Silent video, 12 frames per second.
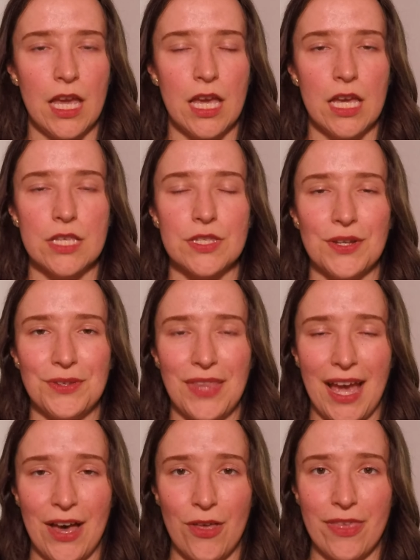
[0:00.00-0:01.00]
So
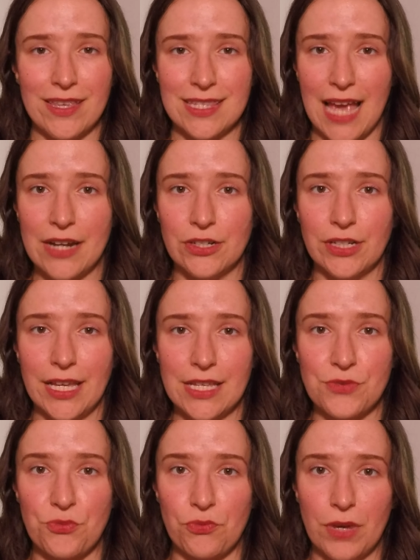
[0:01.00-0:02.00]
now that Saturn
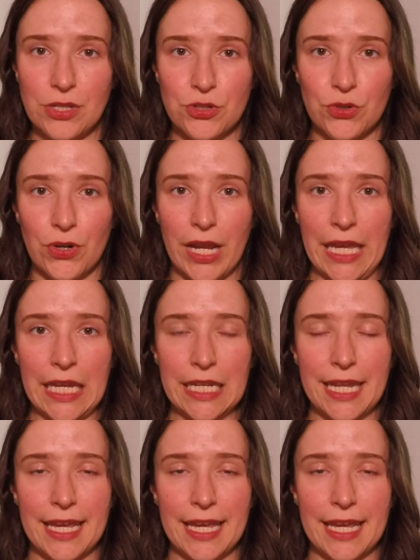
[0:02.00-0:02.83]
is retrograde,